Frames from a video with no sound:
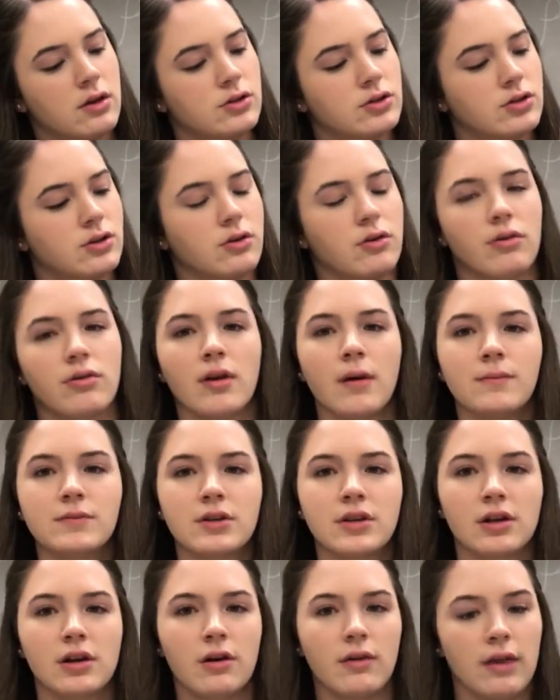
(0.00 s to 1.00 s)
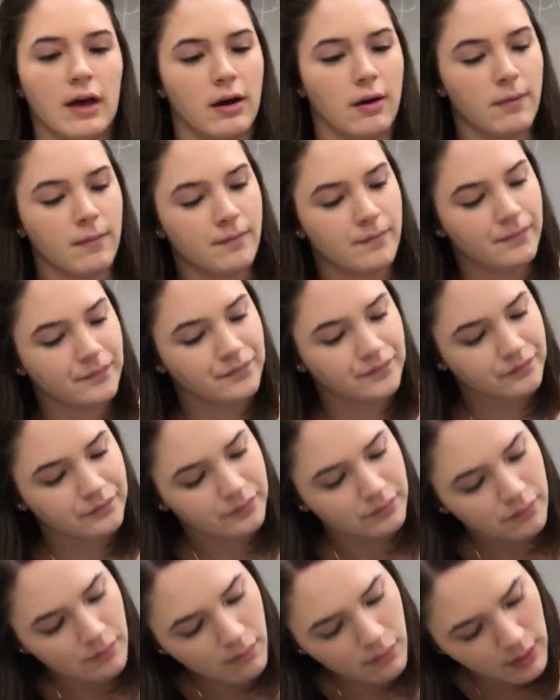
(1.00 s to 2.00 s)
So your thumb's going to go there.
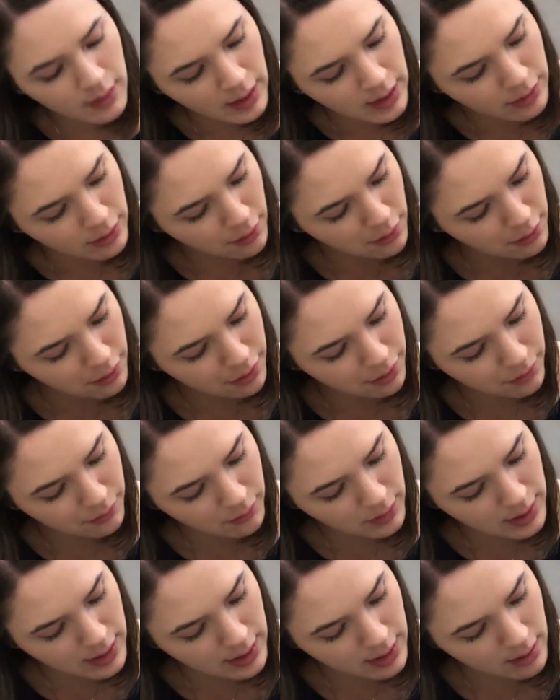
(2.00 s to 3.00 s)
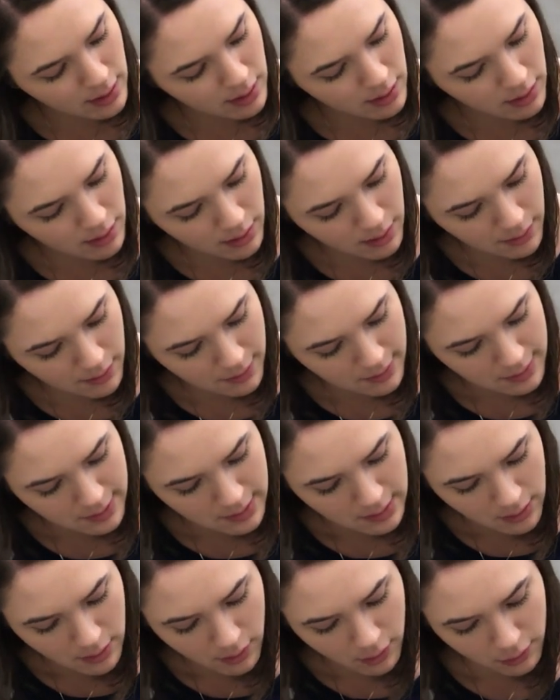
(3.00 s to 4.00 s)
And there are 3
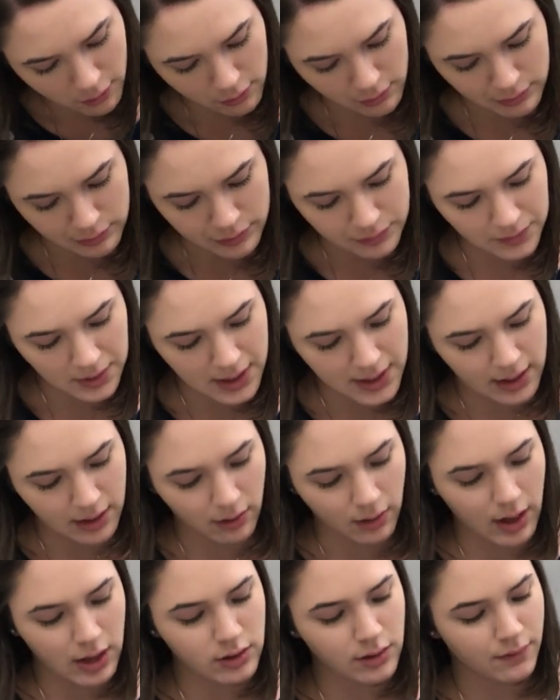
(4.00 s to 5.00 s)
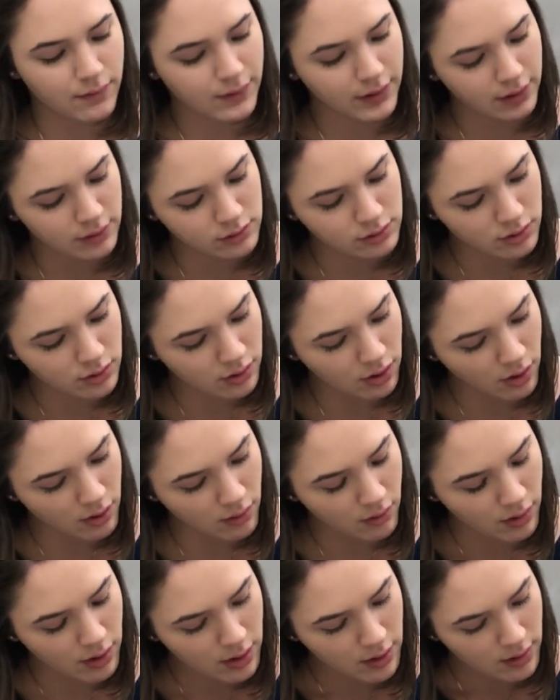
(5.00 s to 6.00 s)
holes right here, and your fingers should
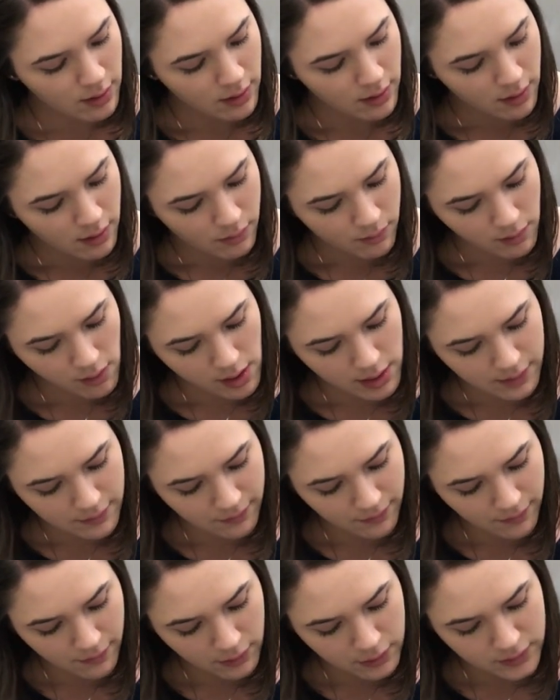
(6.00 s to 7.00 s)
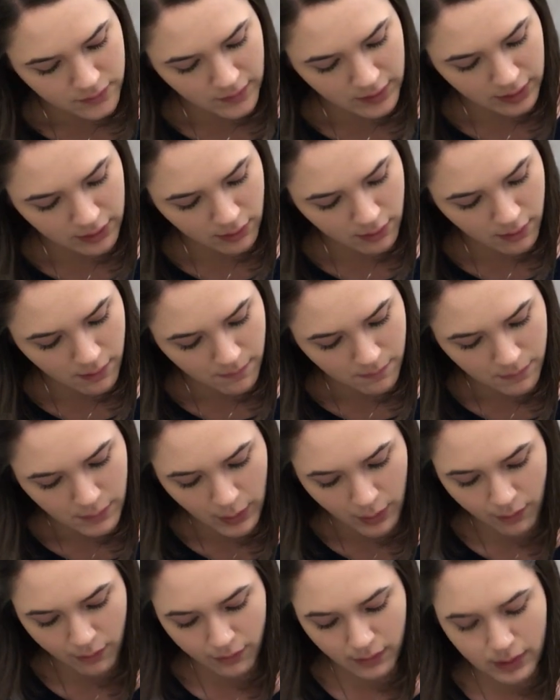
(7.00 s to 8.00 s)
go first finger,
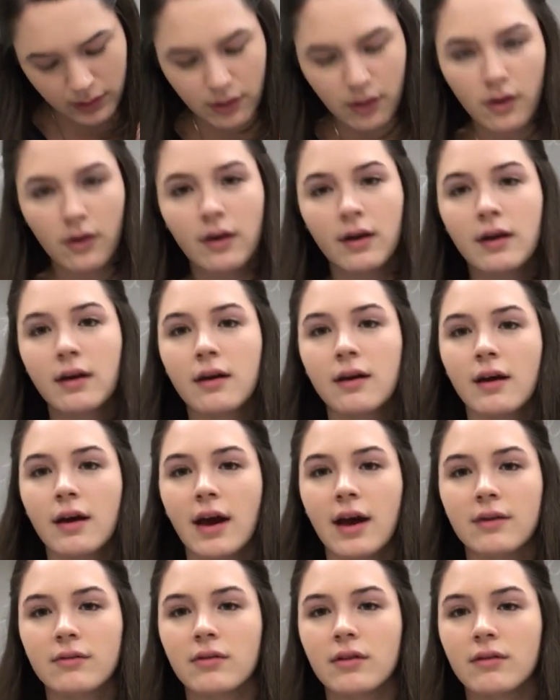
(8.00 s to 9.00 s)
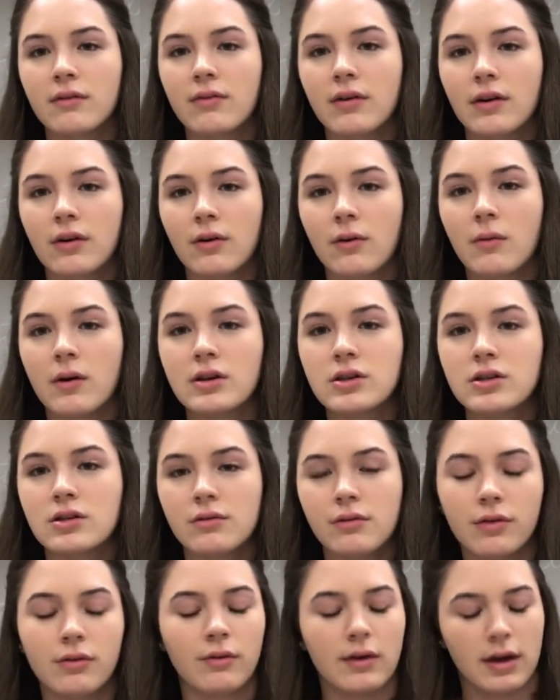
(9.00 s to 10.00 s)
middle finger, and ring finger. 1,
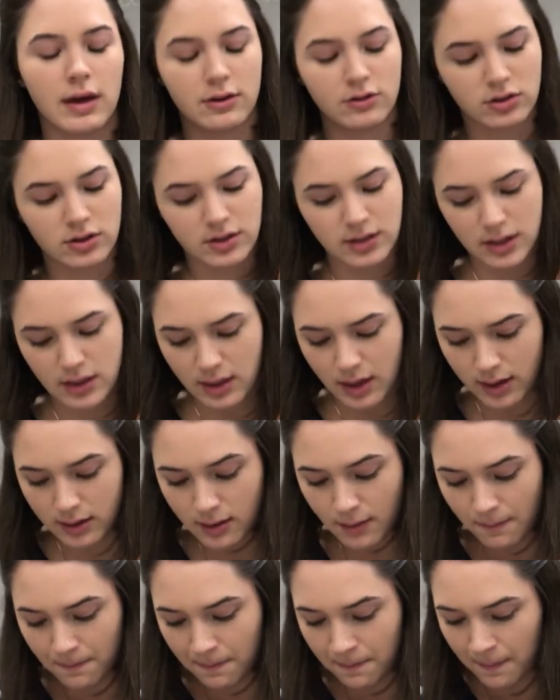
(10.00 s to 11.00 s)
2, 3, just like that.